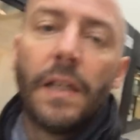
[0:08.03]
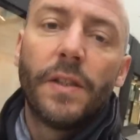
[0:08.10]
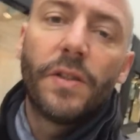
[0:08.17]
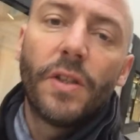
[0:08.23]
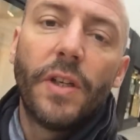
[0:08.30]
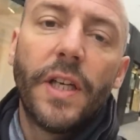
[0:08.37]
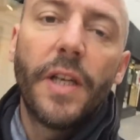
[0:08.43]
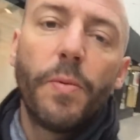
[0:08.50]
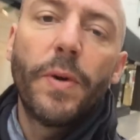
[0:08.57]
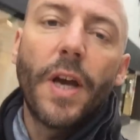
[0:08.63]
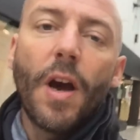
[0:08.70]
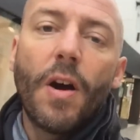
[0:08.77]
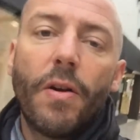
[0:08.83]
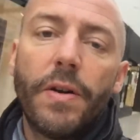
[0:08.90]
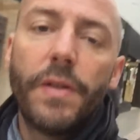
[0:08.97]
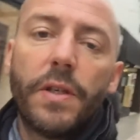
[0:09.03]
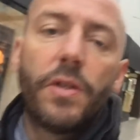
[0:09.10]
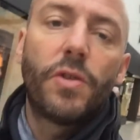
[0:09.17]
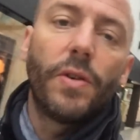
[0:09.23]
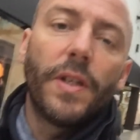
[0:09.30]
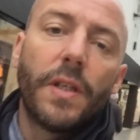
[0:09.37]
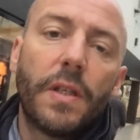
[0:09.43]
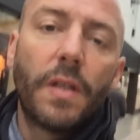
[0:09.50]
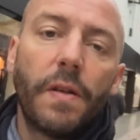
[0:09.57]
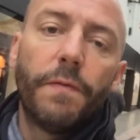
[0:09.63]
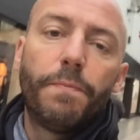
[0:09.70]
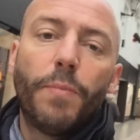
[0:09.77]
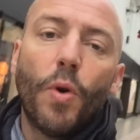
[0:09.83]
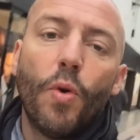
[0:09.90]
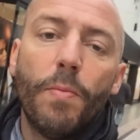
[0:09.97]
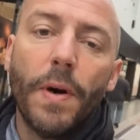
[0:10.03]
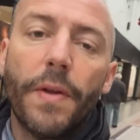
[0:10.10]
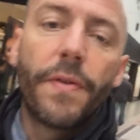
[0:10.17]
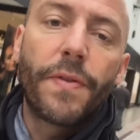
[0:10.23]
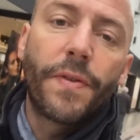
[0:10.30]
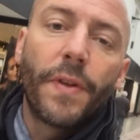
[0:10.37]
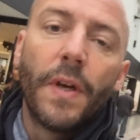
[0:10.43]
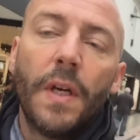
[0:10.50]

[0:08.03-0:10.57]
so here we are in the streets of Bournemouth.